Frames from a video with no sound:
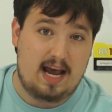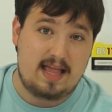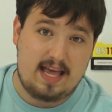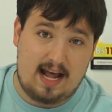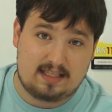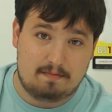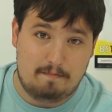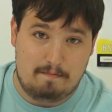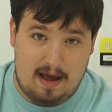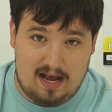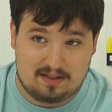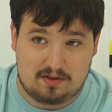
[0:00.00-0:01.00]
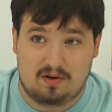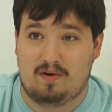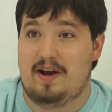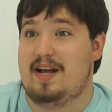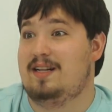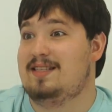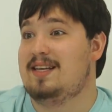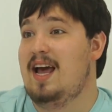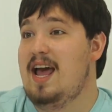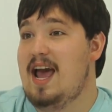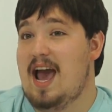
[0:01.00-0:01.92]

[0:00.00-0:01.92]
and that's master grades.